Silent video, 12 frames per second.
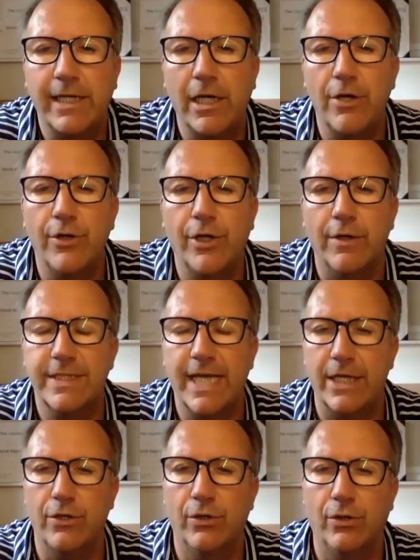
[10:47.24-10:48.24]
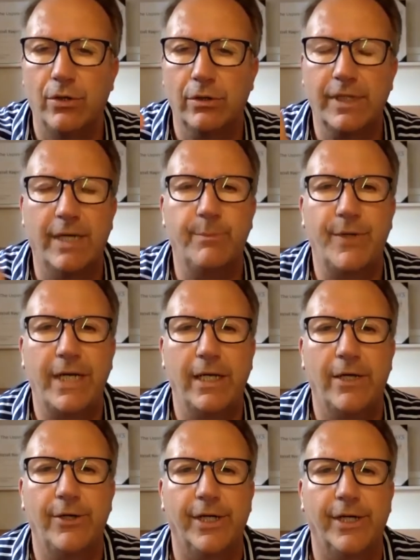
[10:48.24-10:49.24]
logo? Is that your company
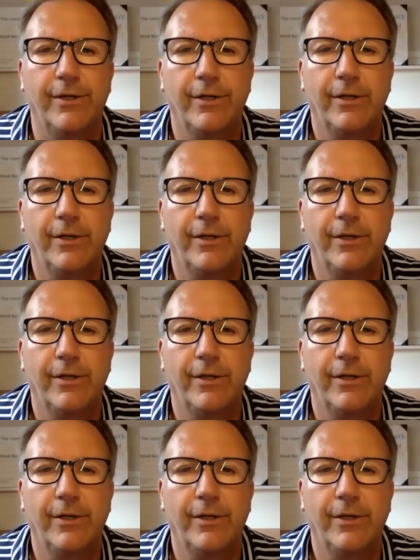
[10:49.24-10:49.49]
logo?